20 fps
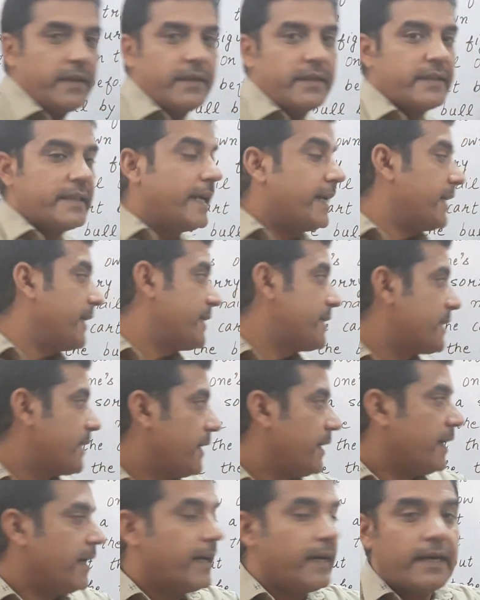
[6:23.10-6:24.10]
That is
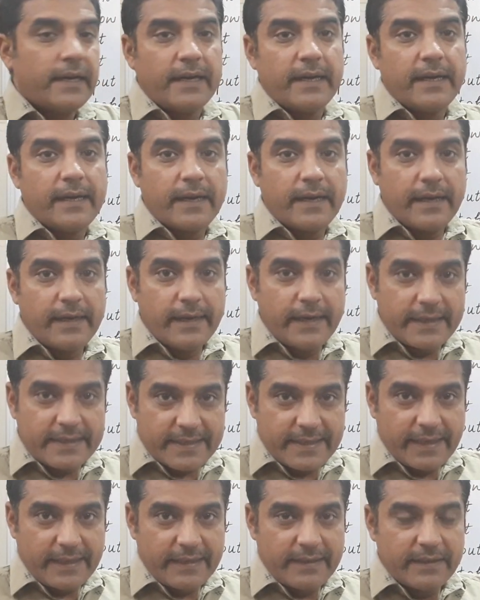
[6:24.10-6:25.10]

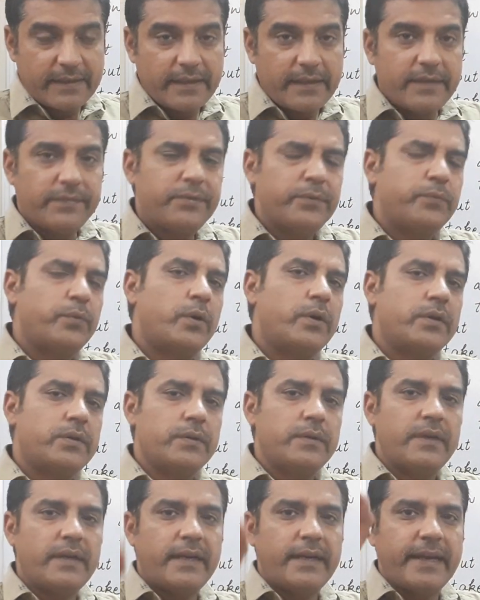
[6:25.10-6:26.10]
listening. If you want to
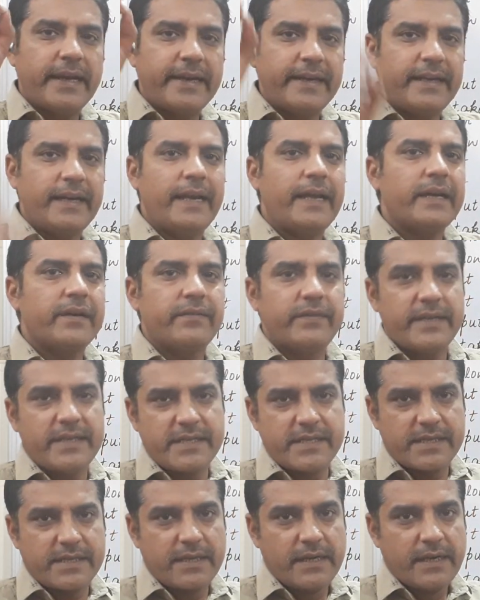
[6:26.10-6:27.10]
learn any
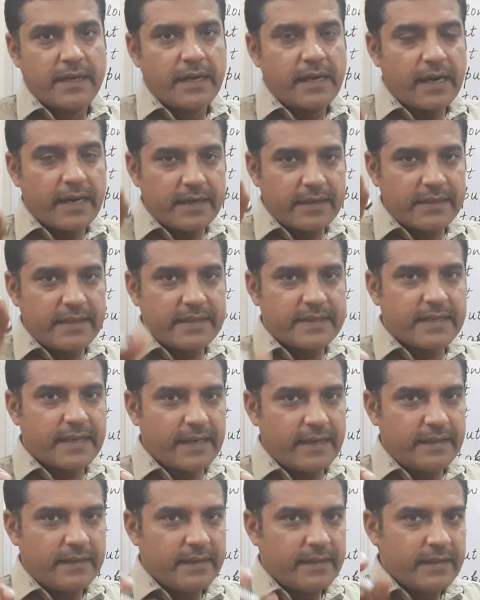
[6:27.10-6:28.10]
language under the
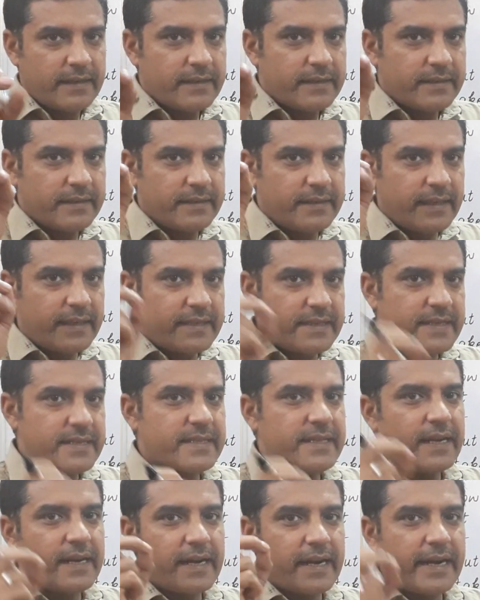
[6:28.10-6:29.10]
sun, this is
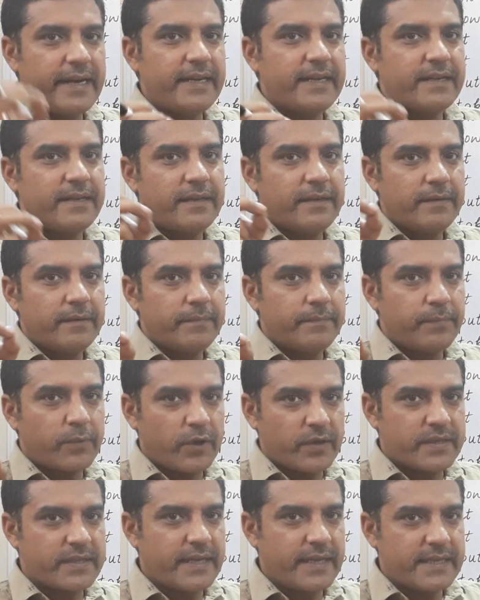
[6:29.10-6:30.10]
the right
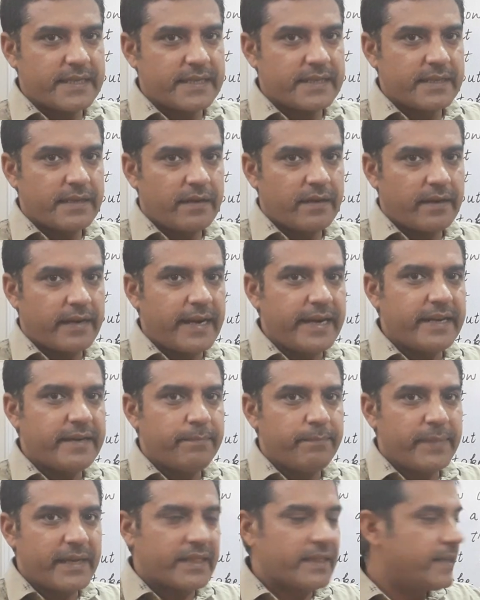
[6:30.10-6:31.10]
process, right
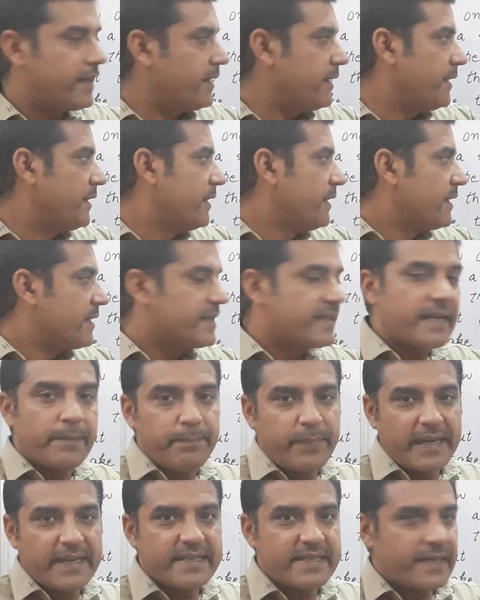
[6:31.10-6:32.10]
method,
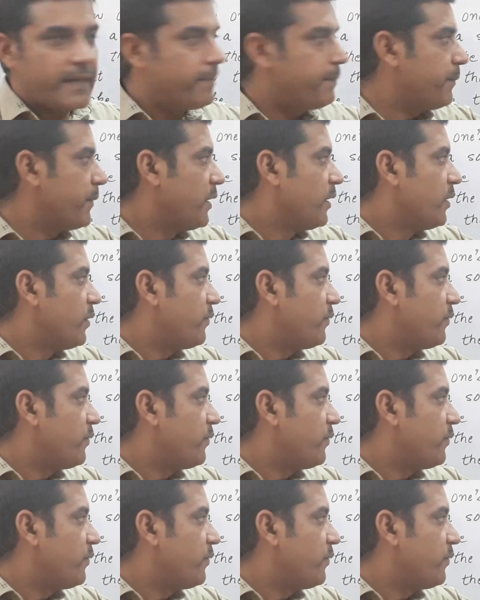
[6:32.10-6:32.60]
step by step.